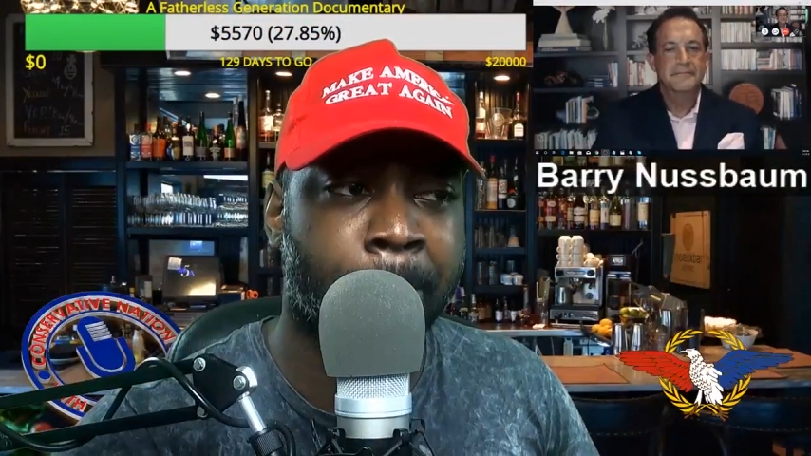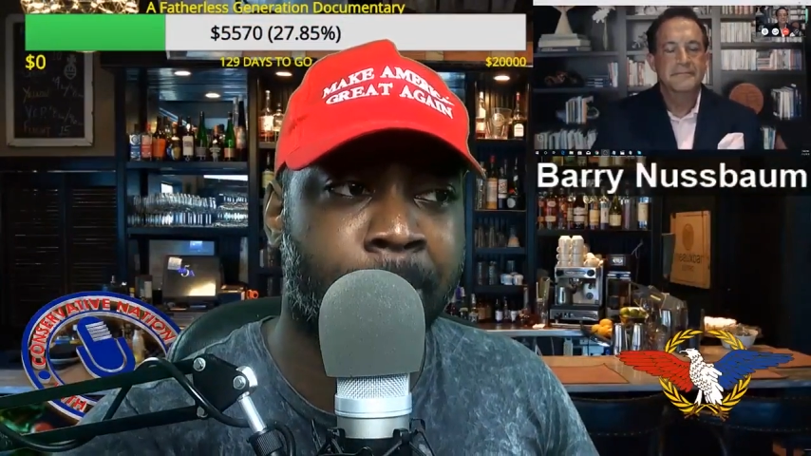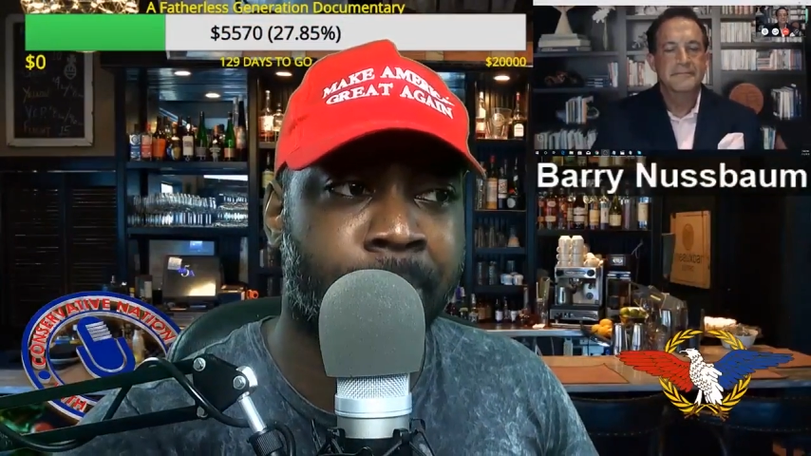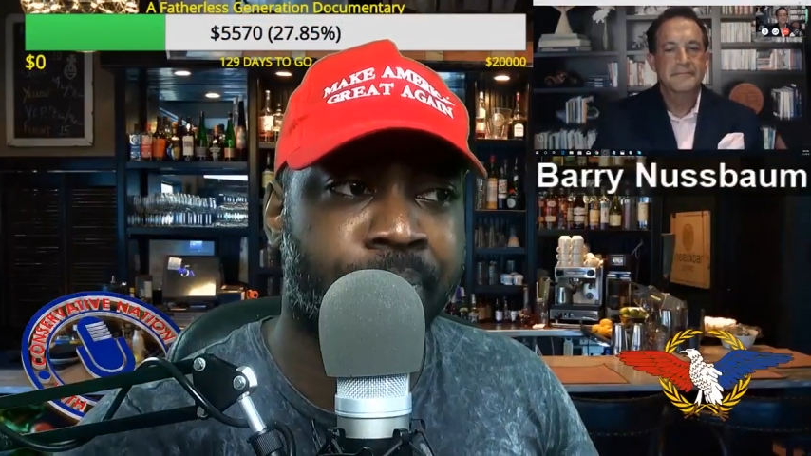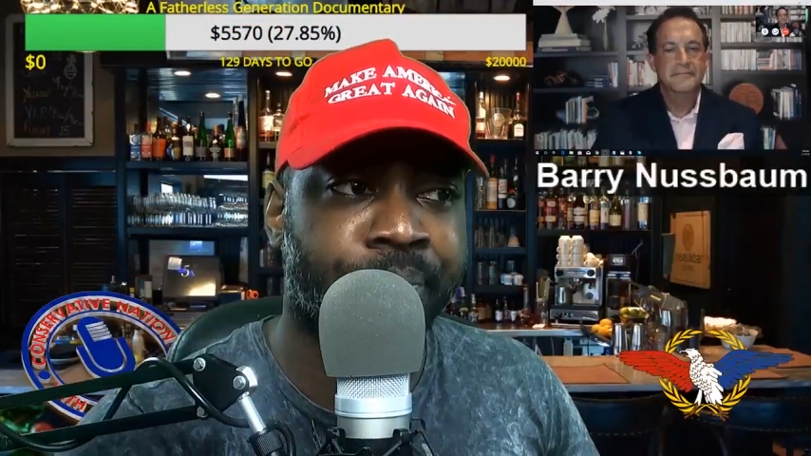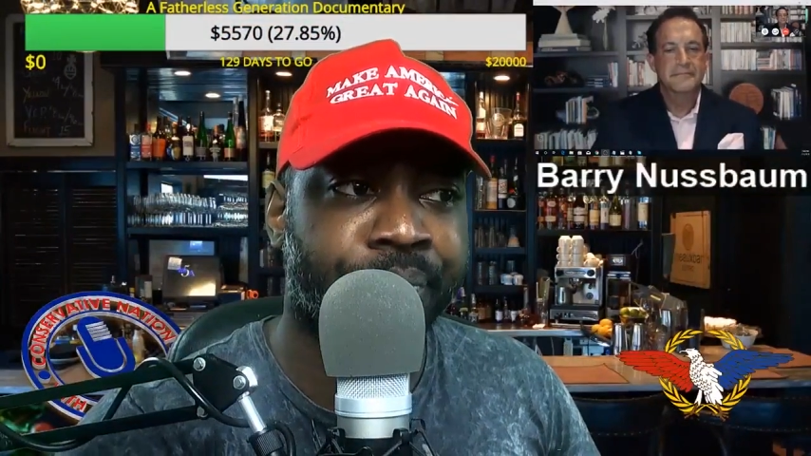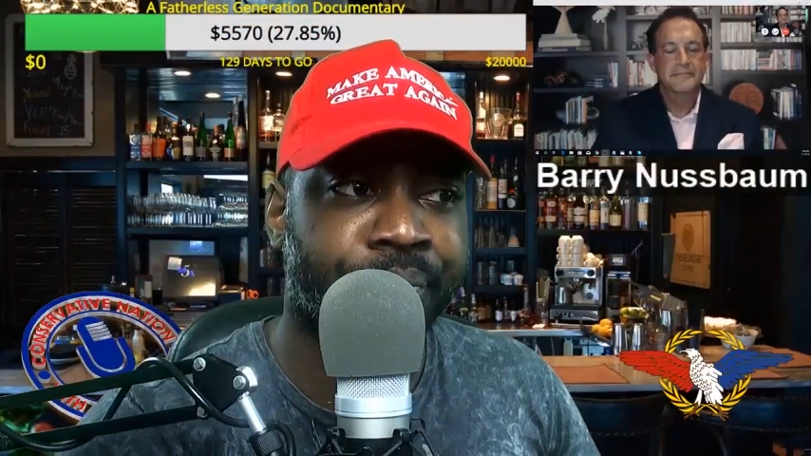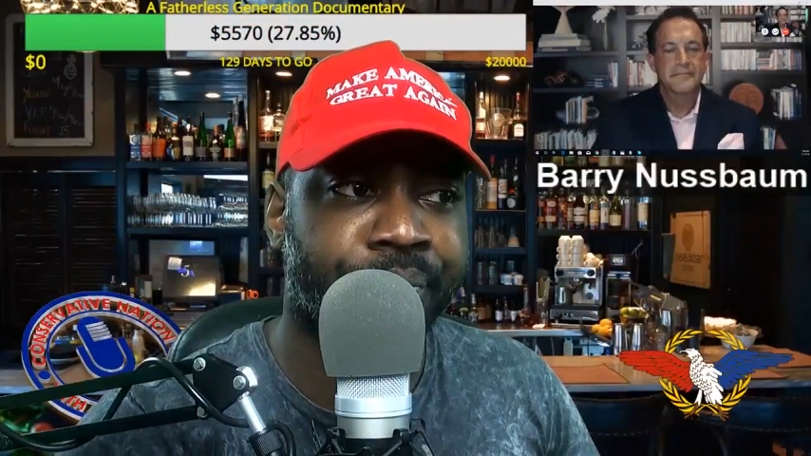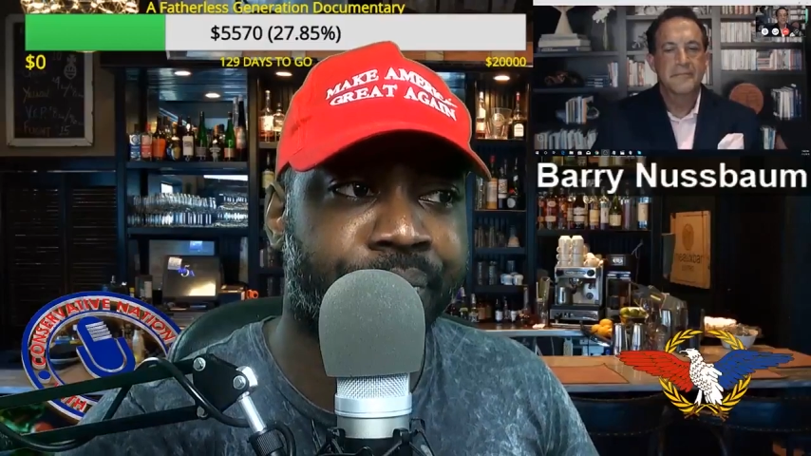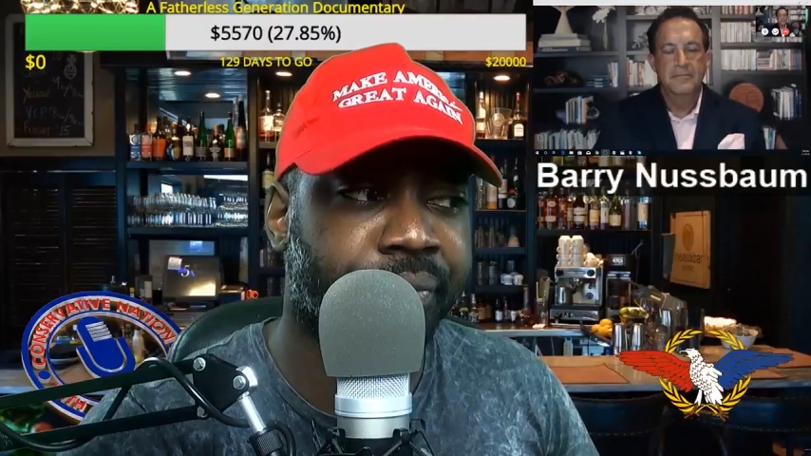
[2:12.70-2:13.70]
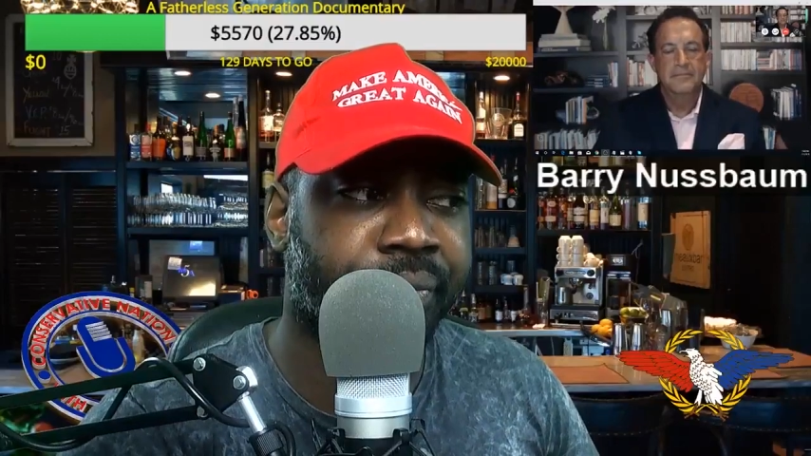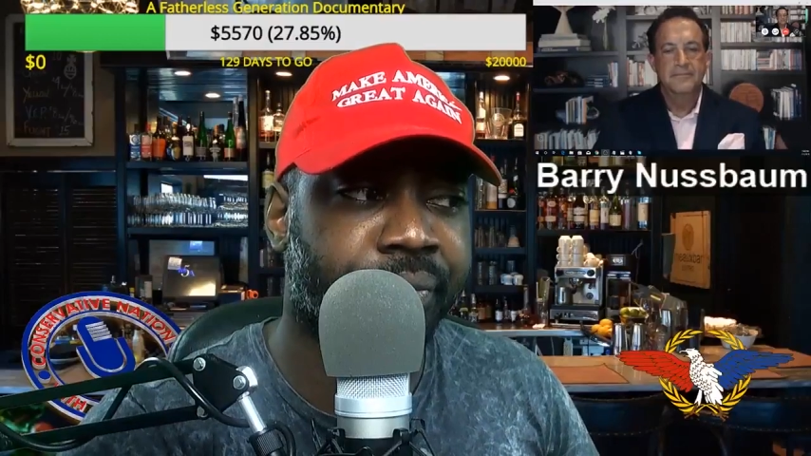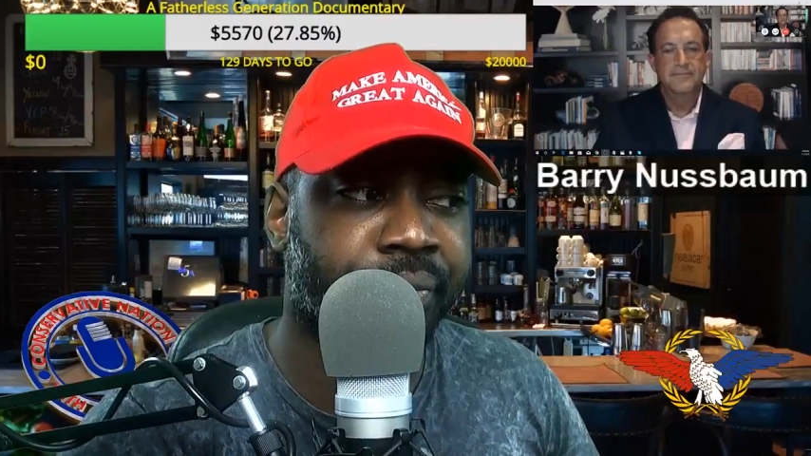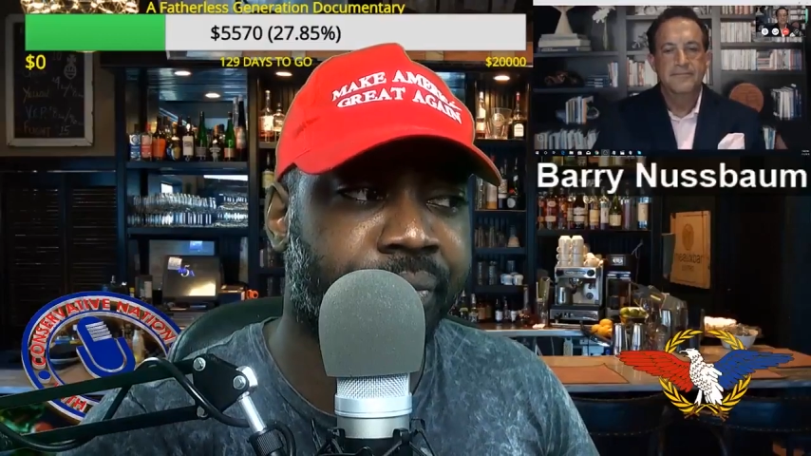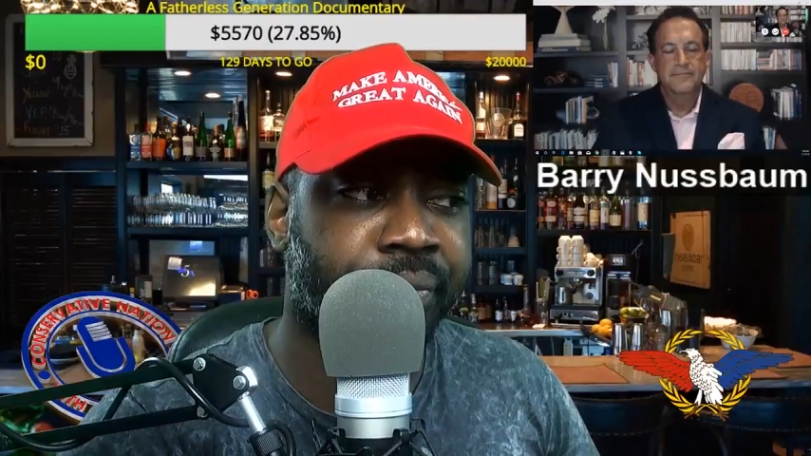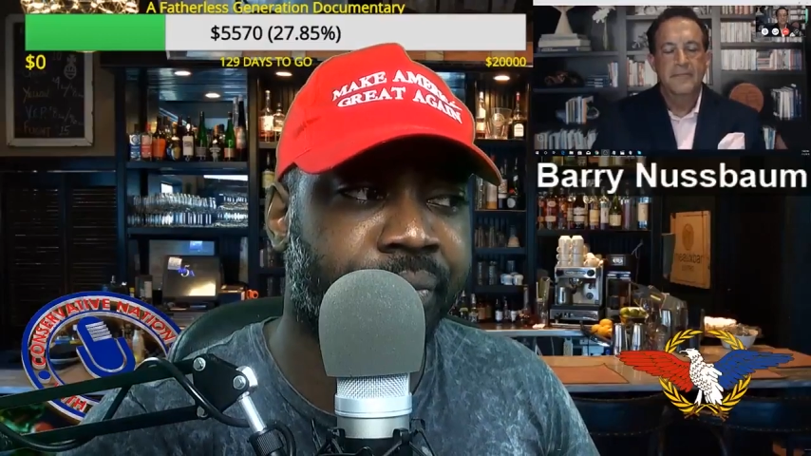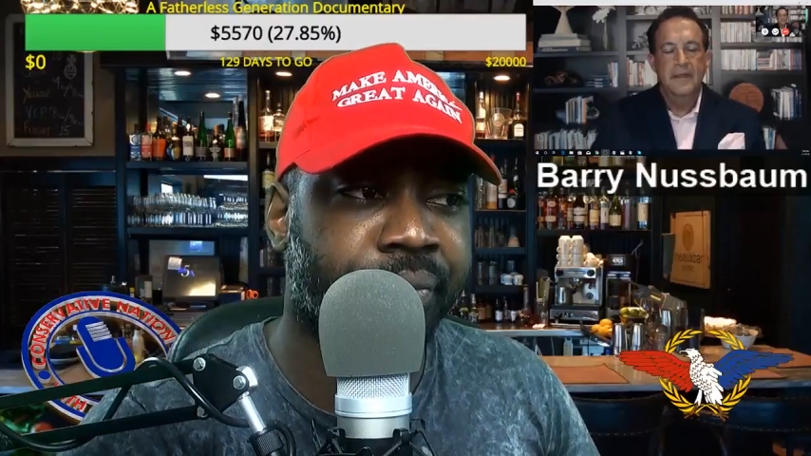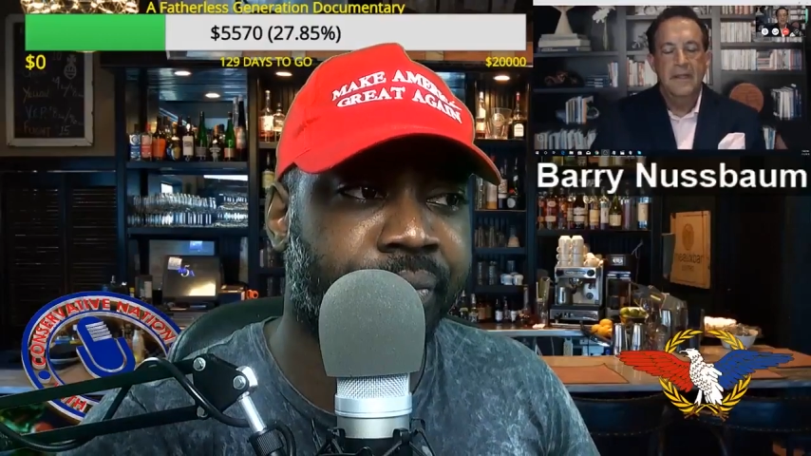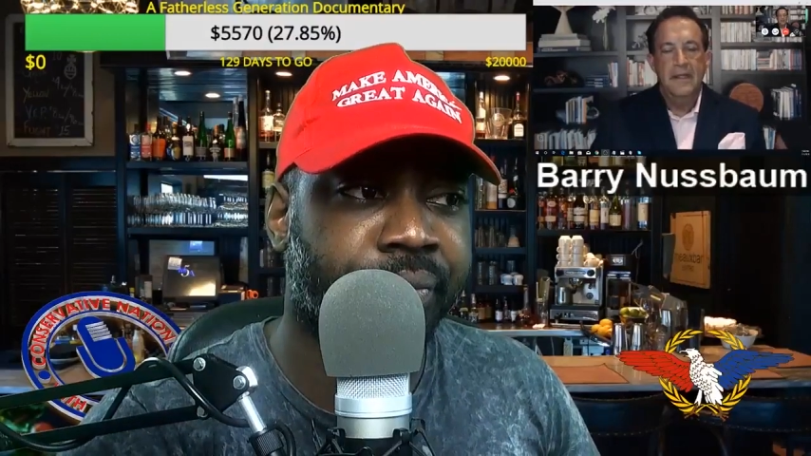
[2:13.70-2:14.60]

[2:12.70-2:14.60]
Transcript: (silence)